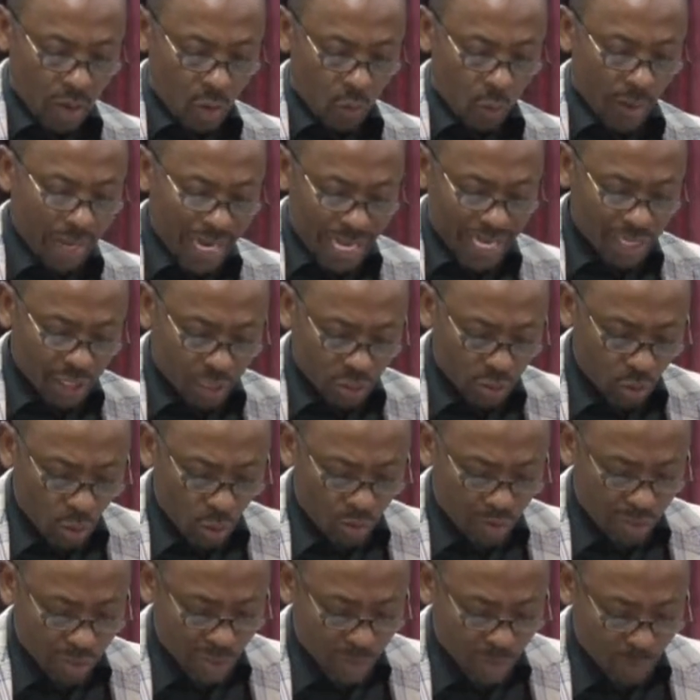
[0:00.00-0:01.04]
When I saw
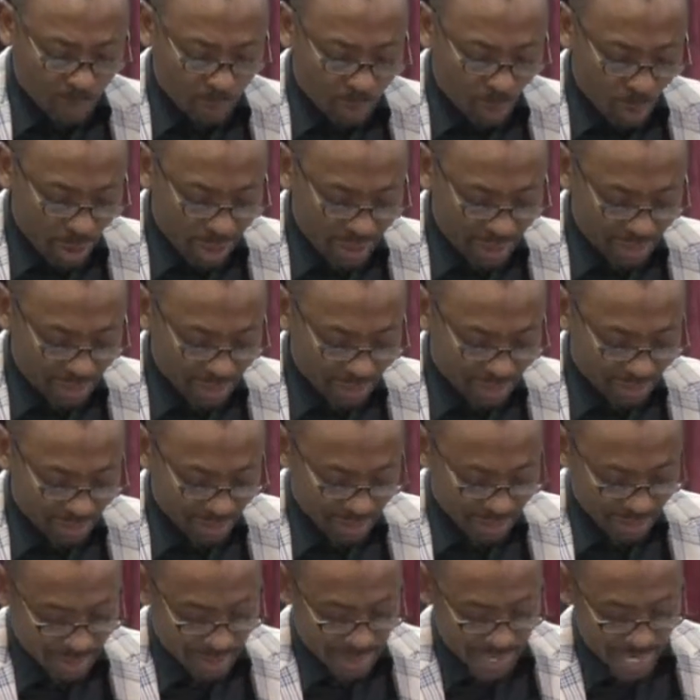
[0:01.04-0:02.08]
the
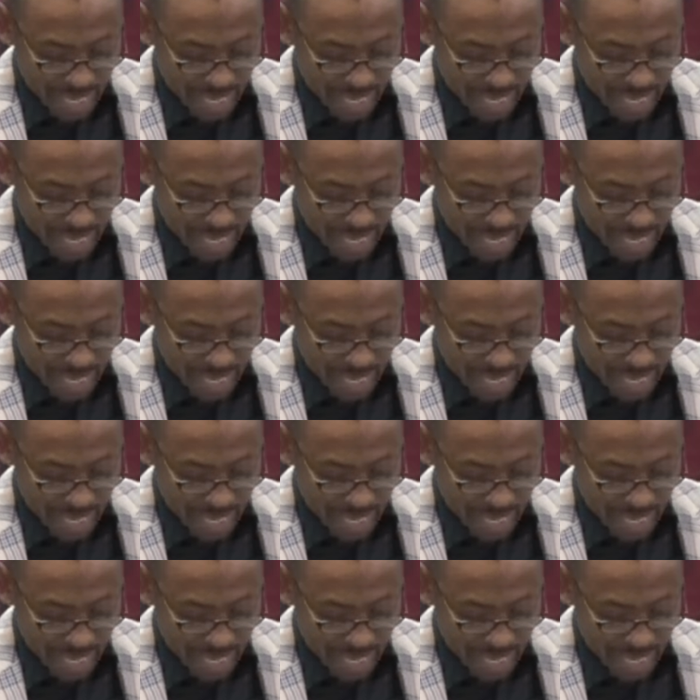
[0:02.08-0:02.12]
spoils